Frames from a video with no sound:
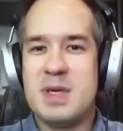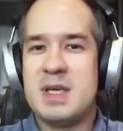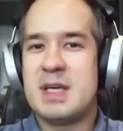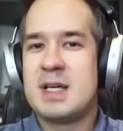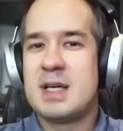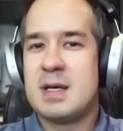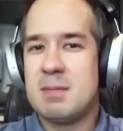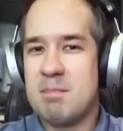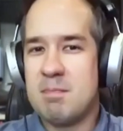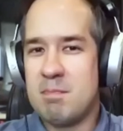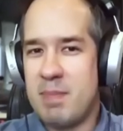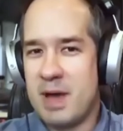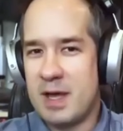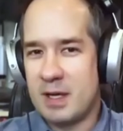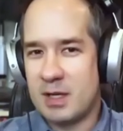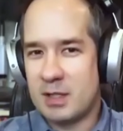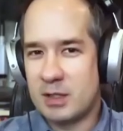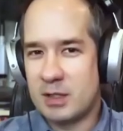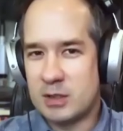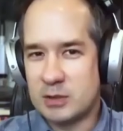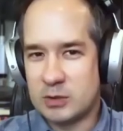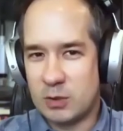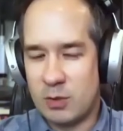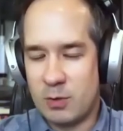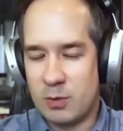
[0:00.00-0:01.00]
big
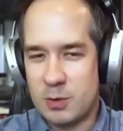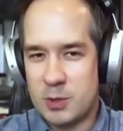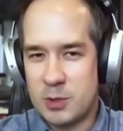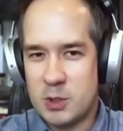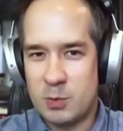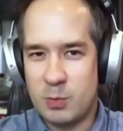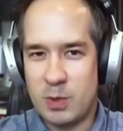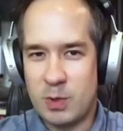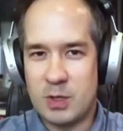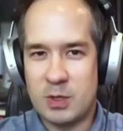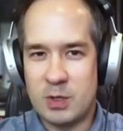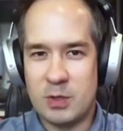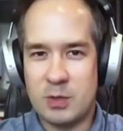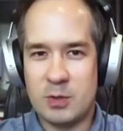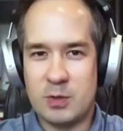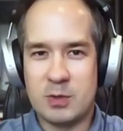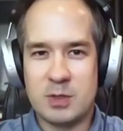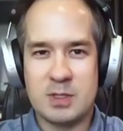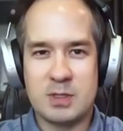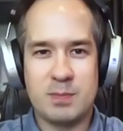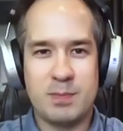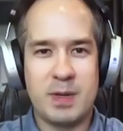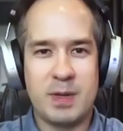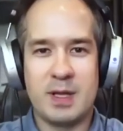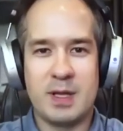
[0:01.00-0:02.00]
bang launch when
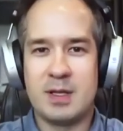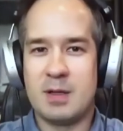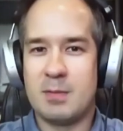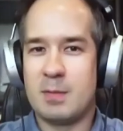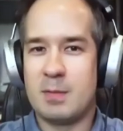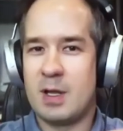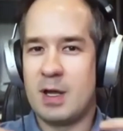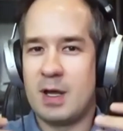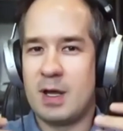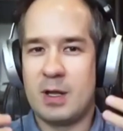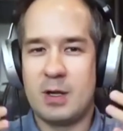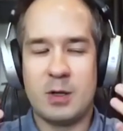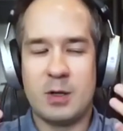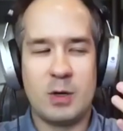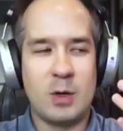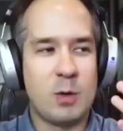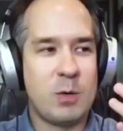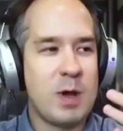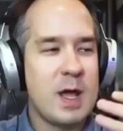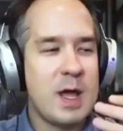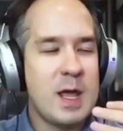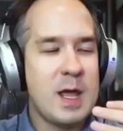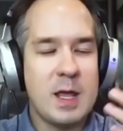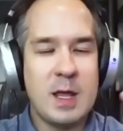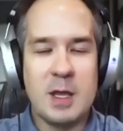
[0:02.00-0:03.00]
you spend an, i don't
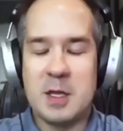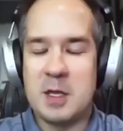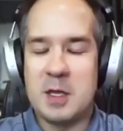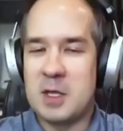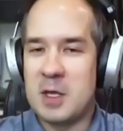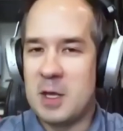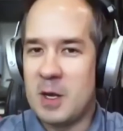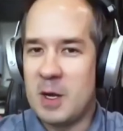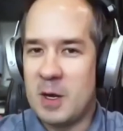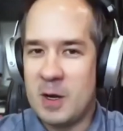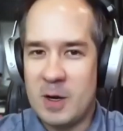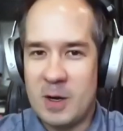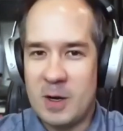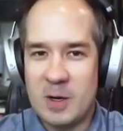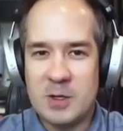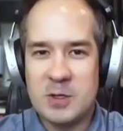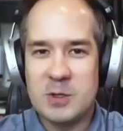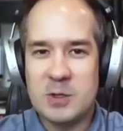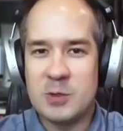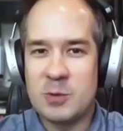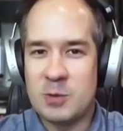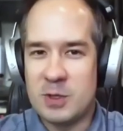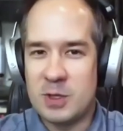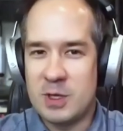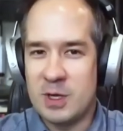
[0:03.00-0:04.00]
know a year
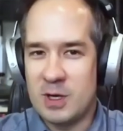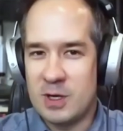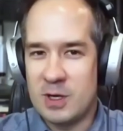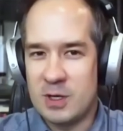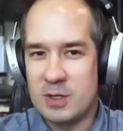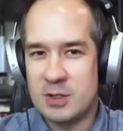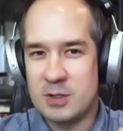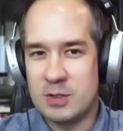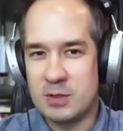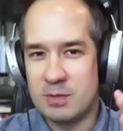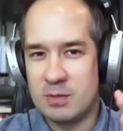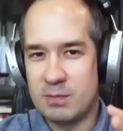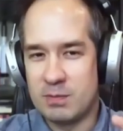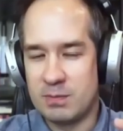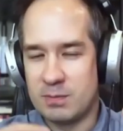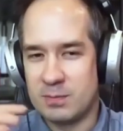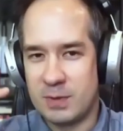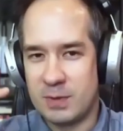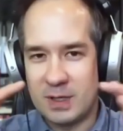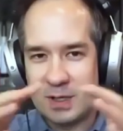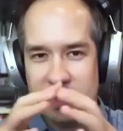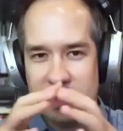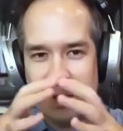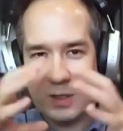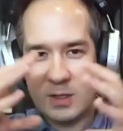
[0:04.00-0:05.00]
two years
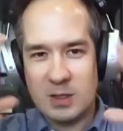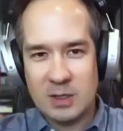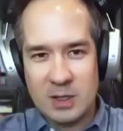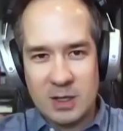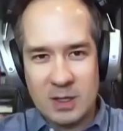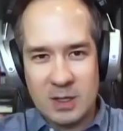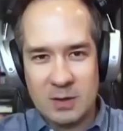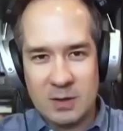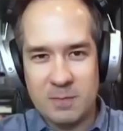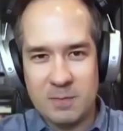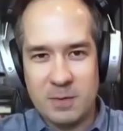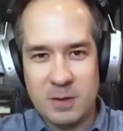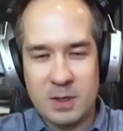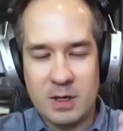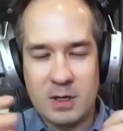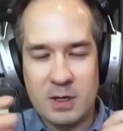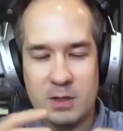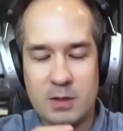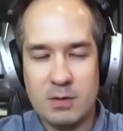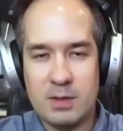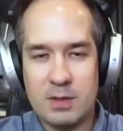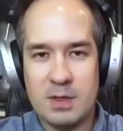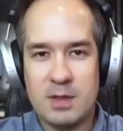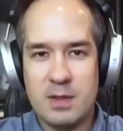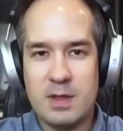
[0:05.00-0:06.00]
on like
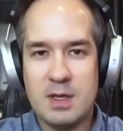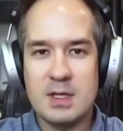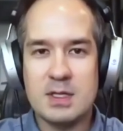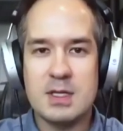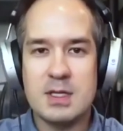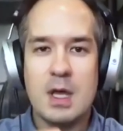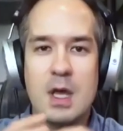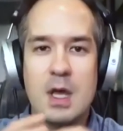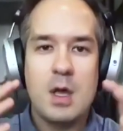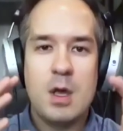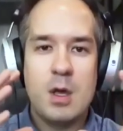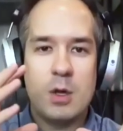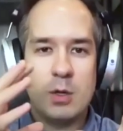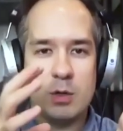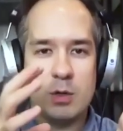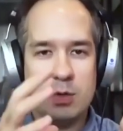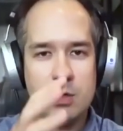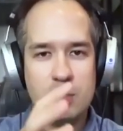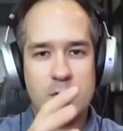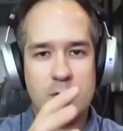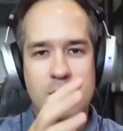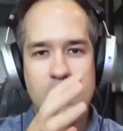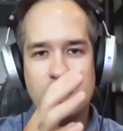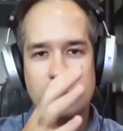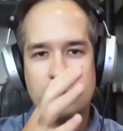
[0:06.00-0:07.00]
configuring all the things
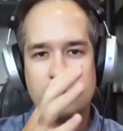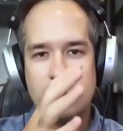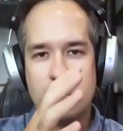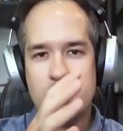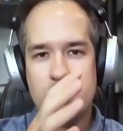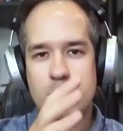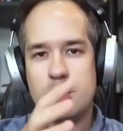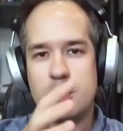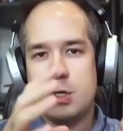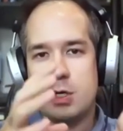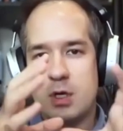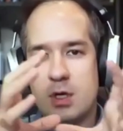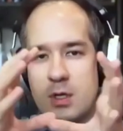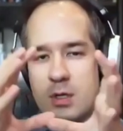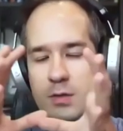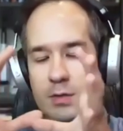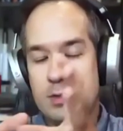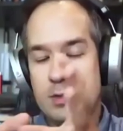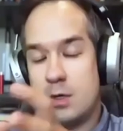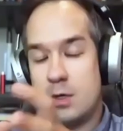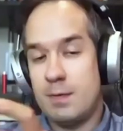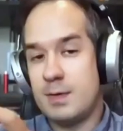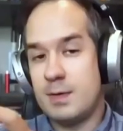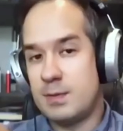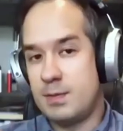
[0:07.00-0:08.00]
if you can launch
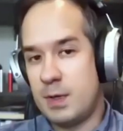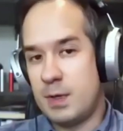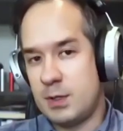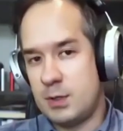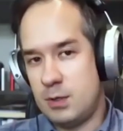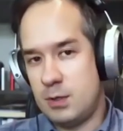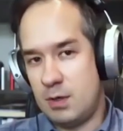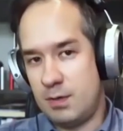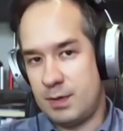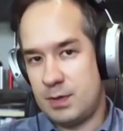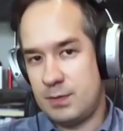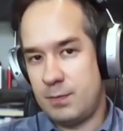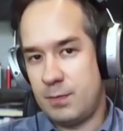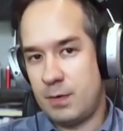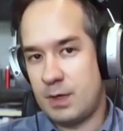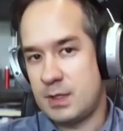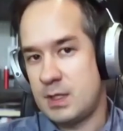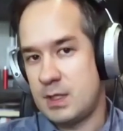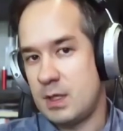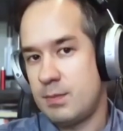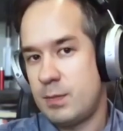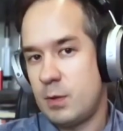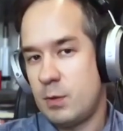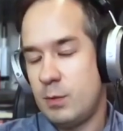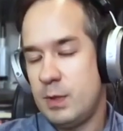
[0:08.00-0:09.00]
service by service. For
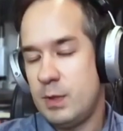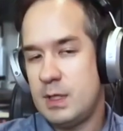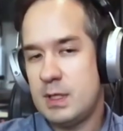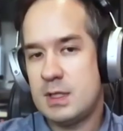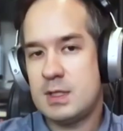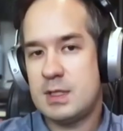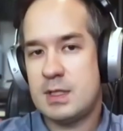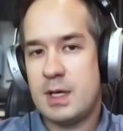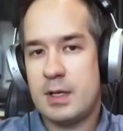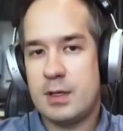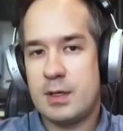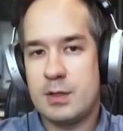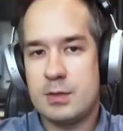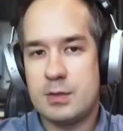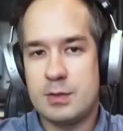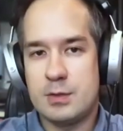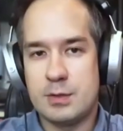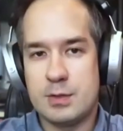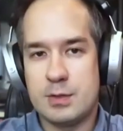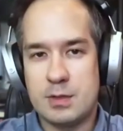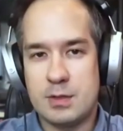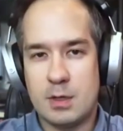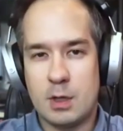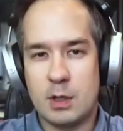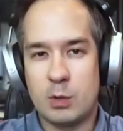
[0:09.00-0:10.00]
example, we decided
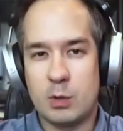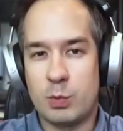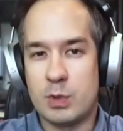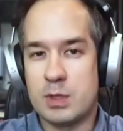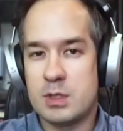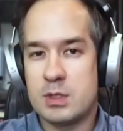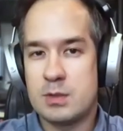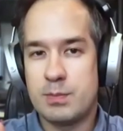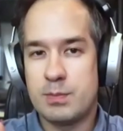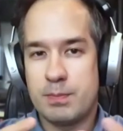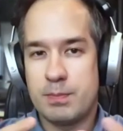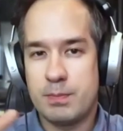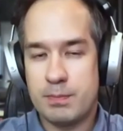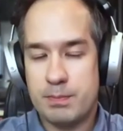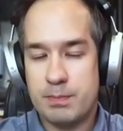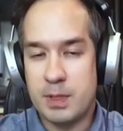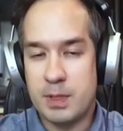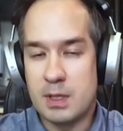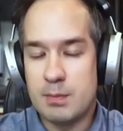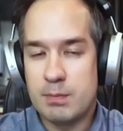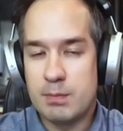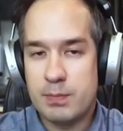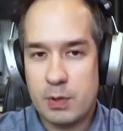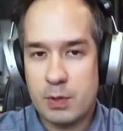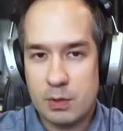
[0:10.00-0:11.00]
to start with
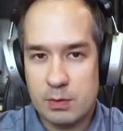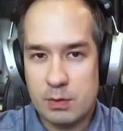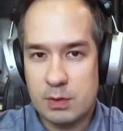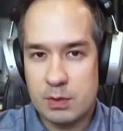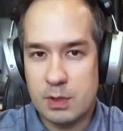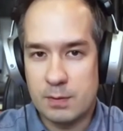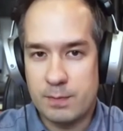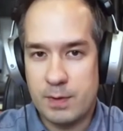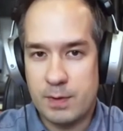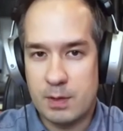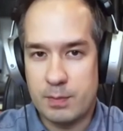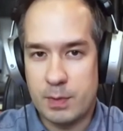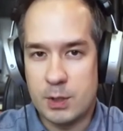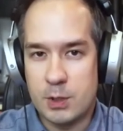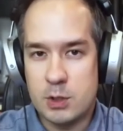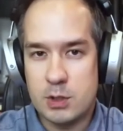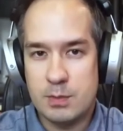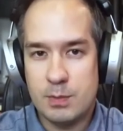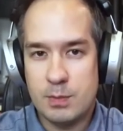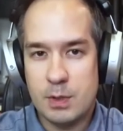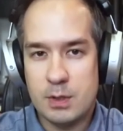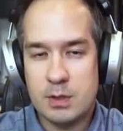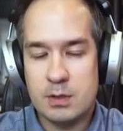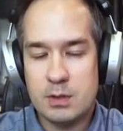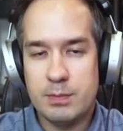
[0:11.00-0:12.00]
PIM, product
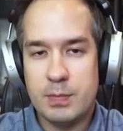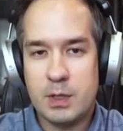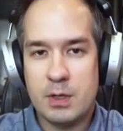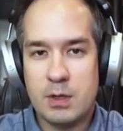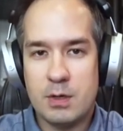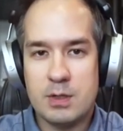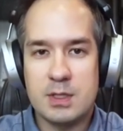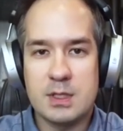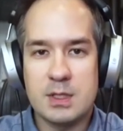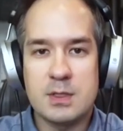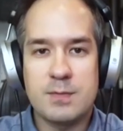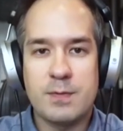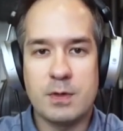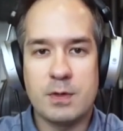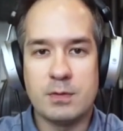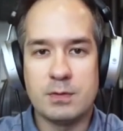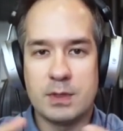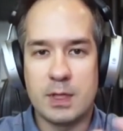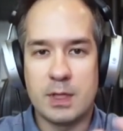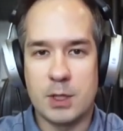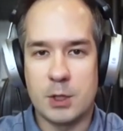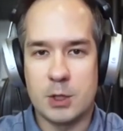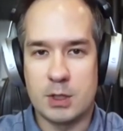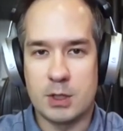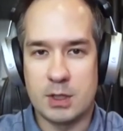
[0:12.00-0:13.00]
information model, because it's
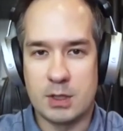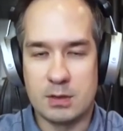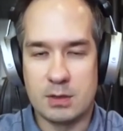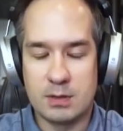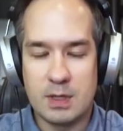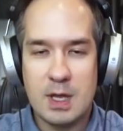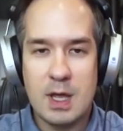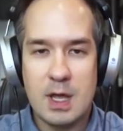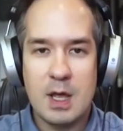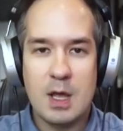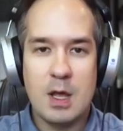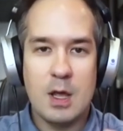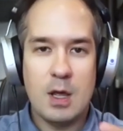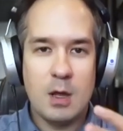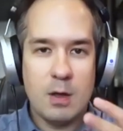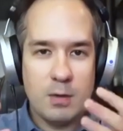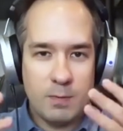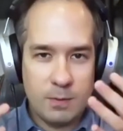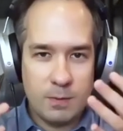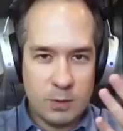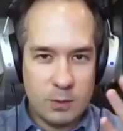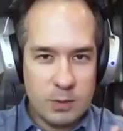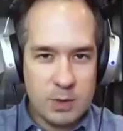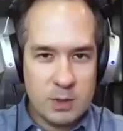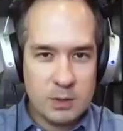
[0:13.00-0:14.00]
foundational
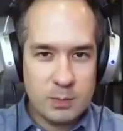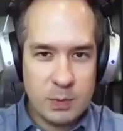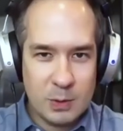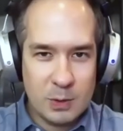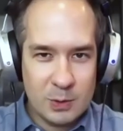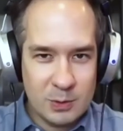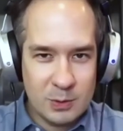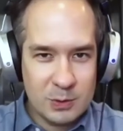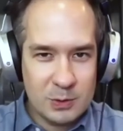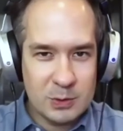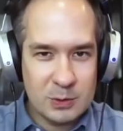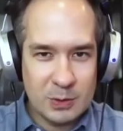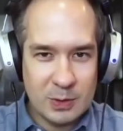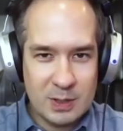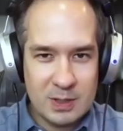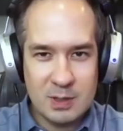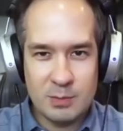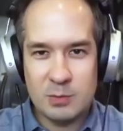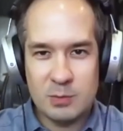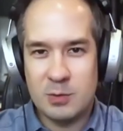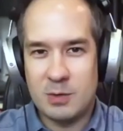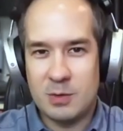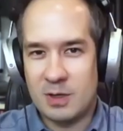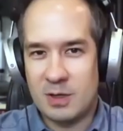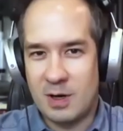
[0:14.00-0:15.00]
you need product to add
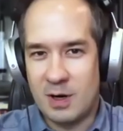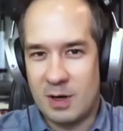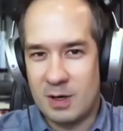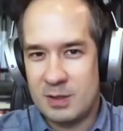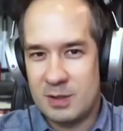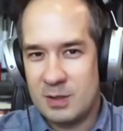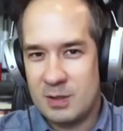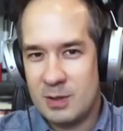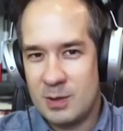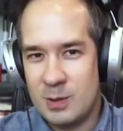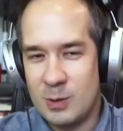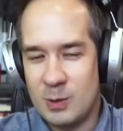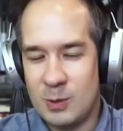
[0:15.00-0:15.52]
them to the cart.